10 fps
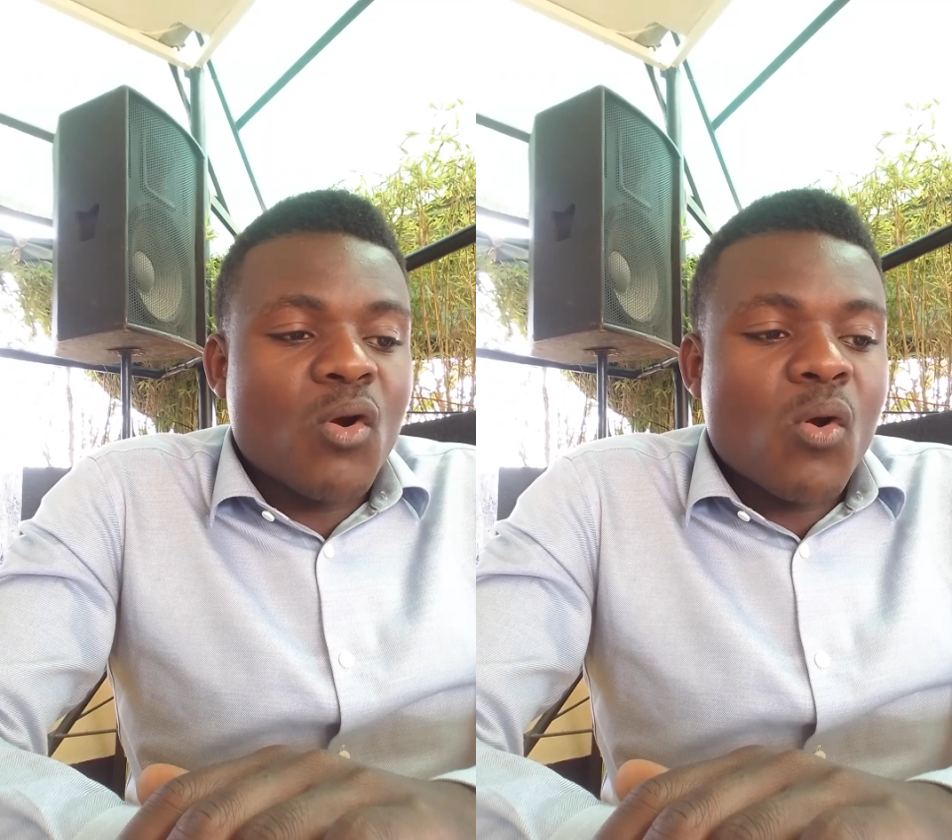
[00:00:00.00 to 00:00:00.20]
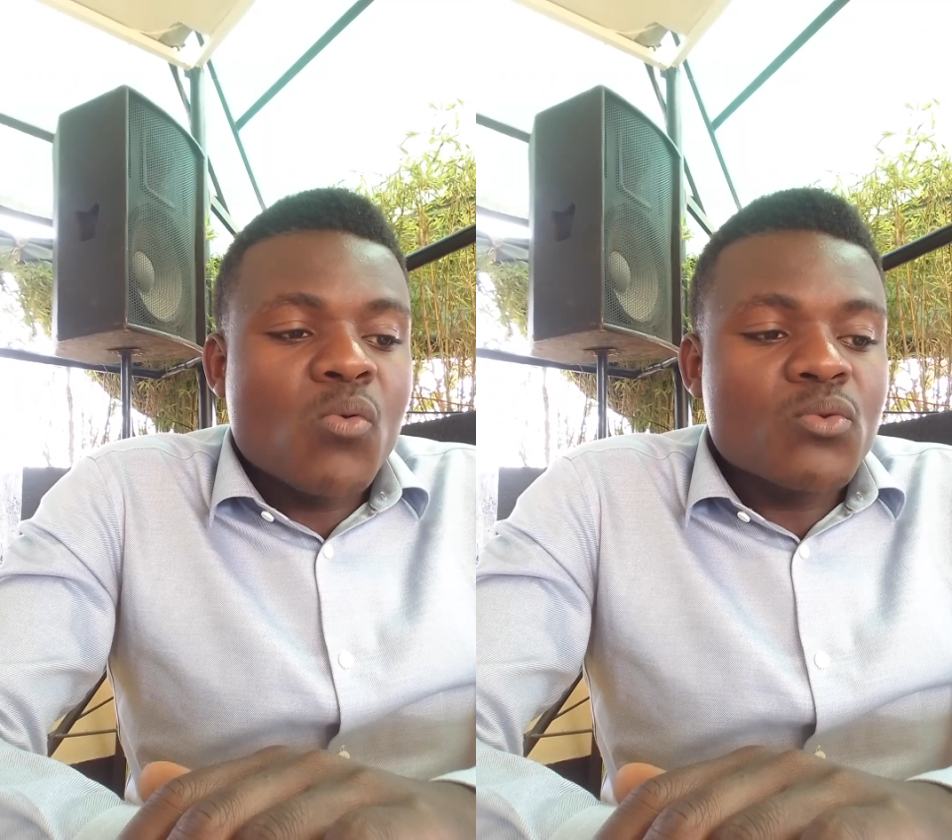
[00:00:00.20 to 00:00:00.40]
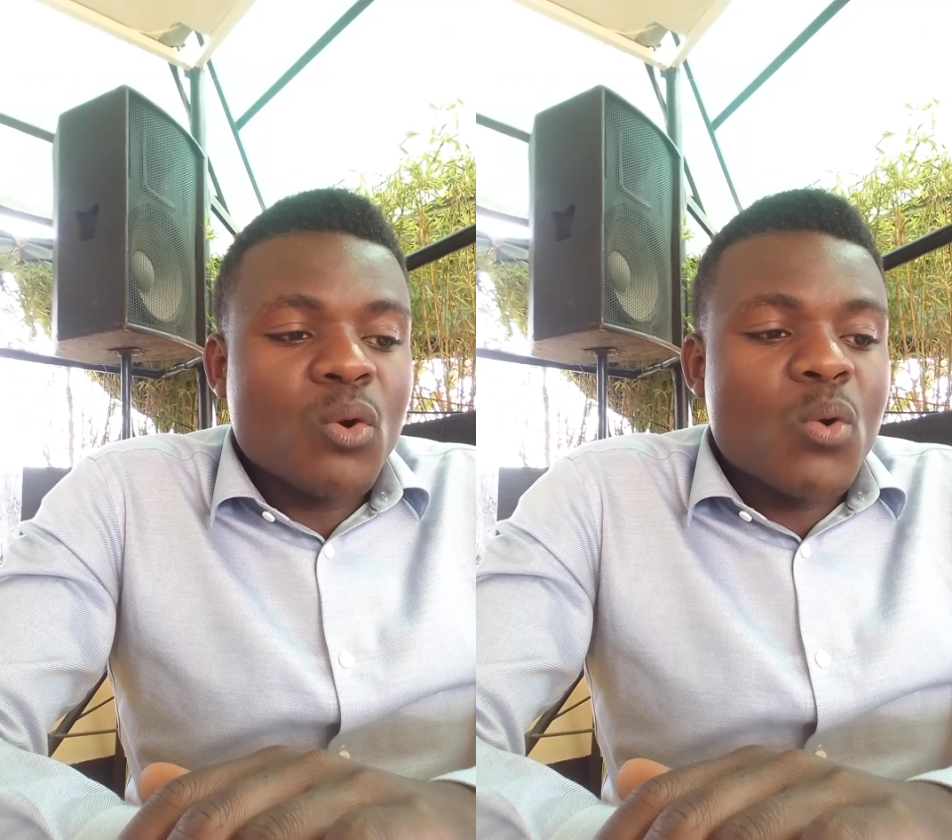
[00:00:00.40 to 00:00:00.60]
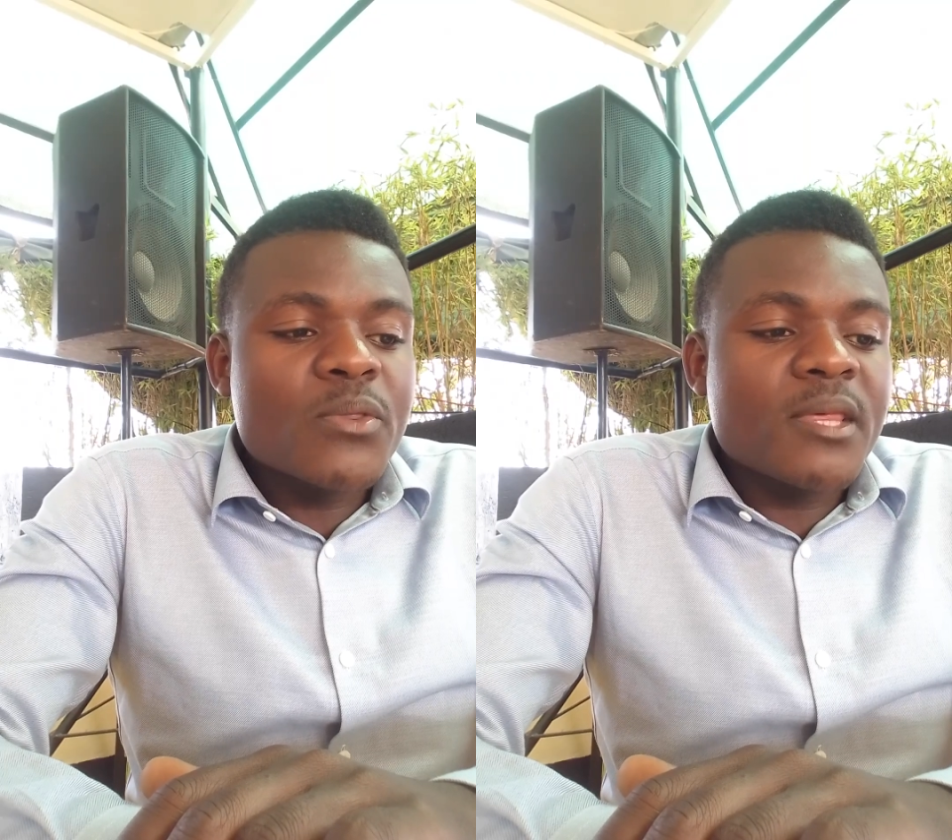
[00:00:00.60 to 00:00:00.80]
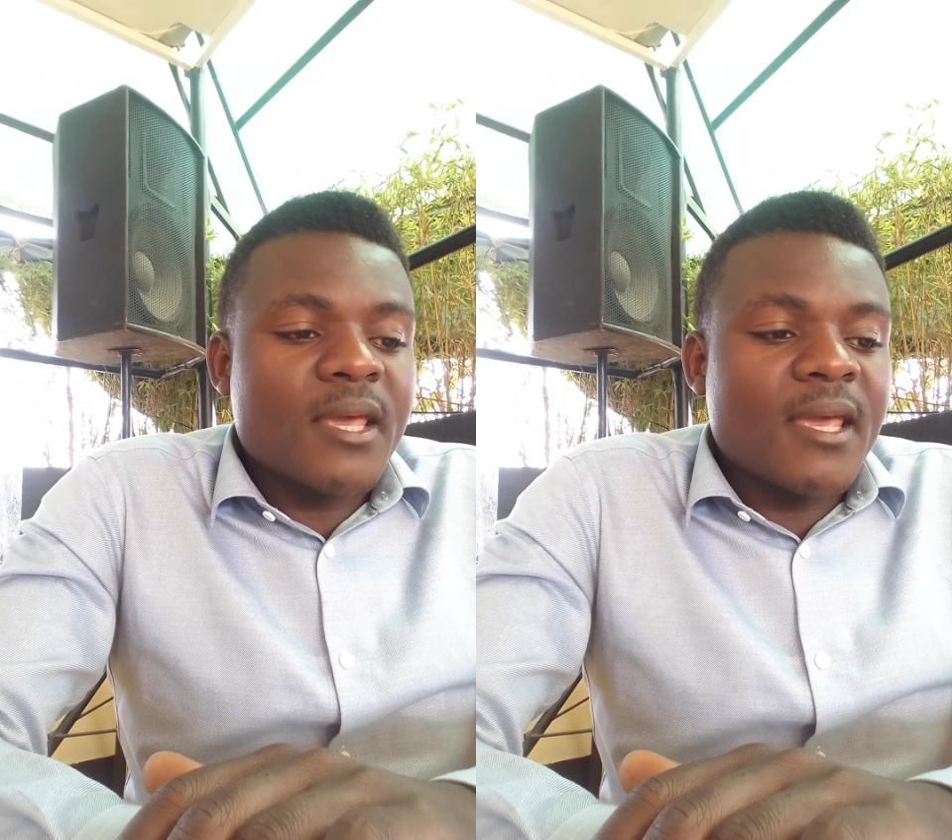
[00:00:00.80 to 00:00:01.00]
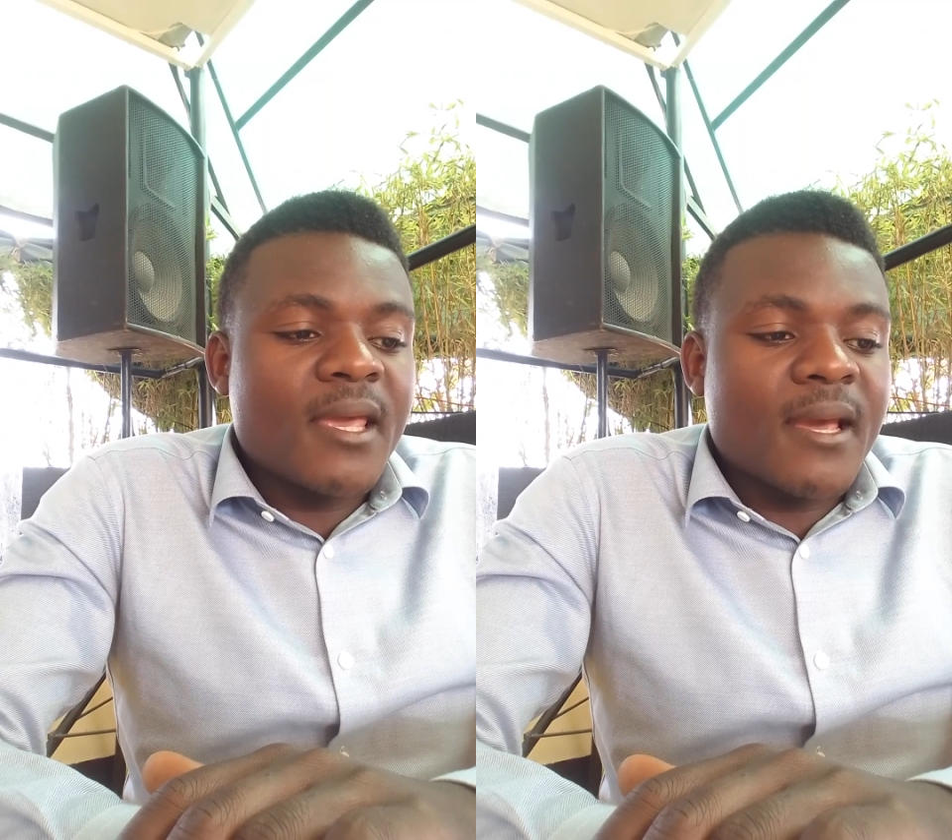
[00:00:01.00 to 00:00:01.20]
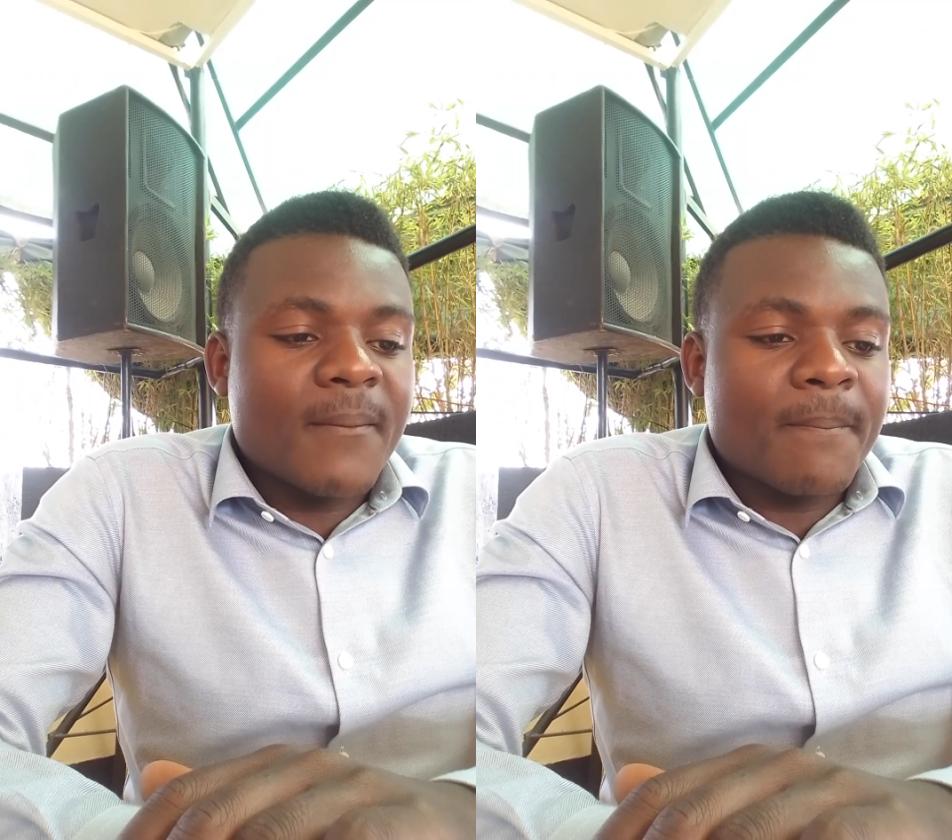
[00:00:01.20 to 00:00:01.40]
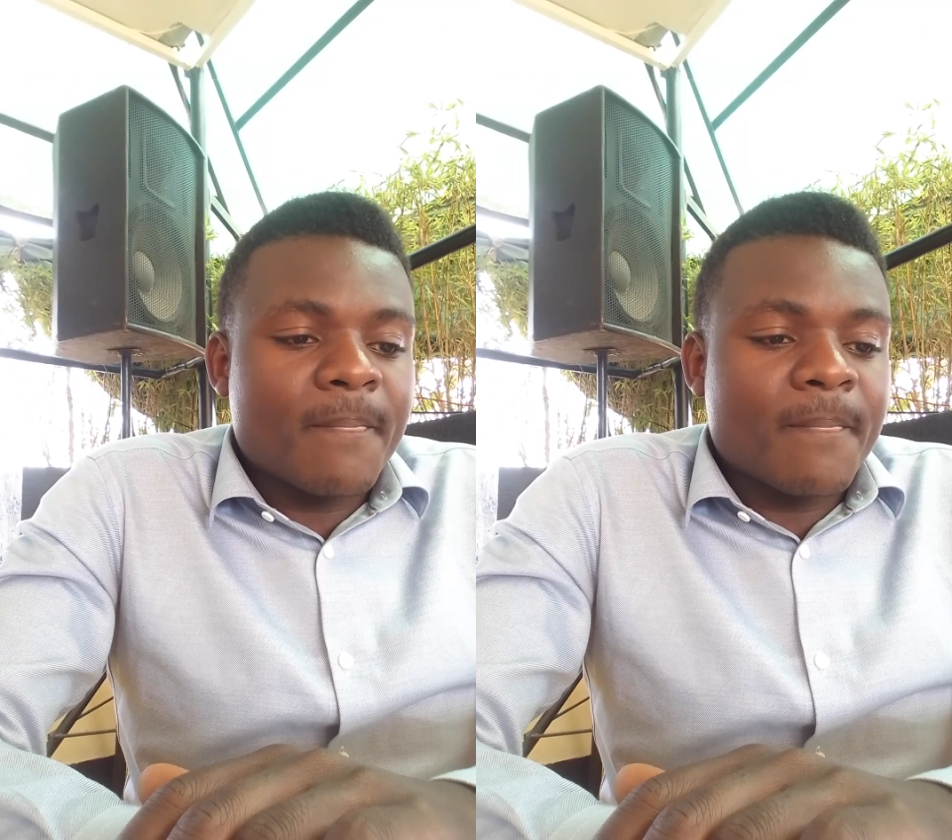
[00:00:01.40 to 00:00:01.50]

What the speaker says: own the air.